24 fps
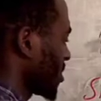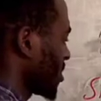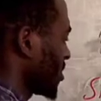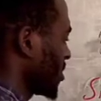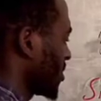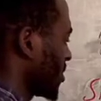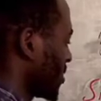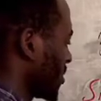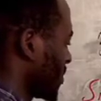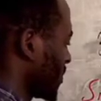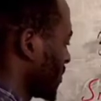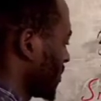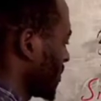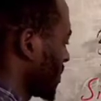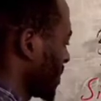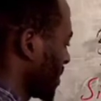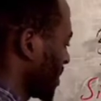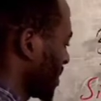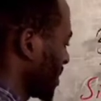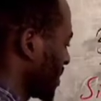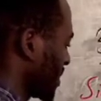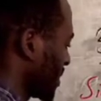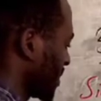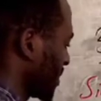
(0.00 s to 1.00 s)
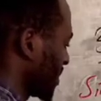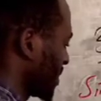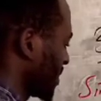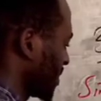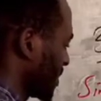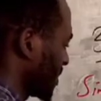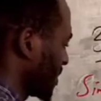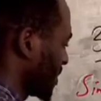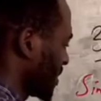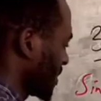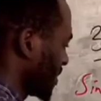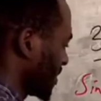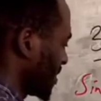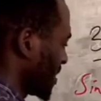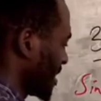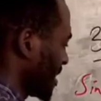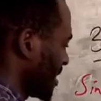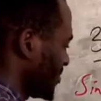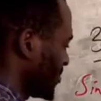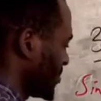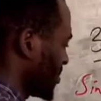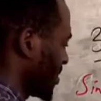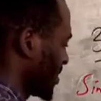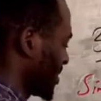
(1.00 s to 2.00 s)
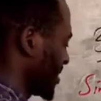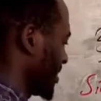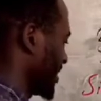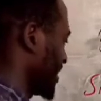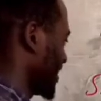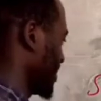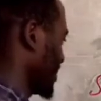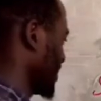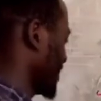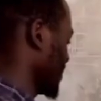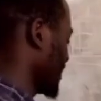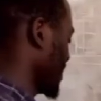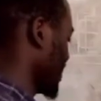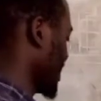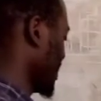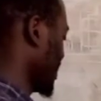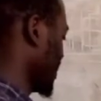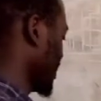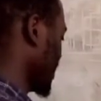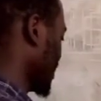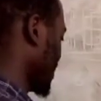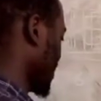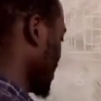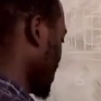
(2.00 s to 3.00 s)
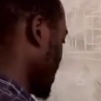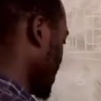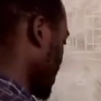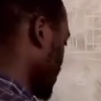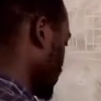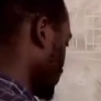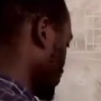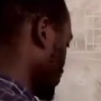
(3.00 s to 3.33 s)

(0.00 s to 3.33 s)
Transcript: over hypotenuse, right? So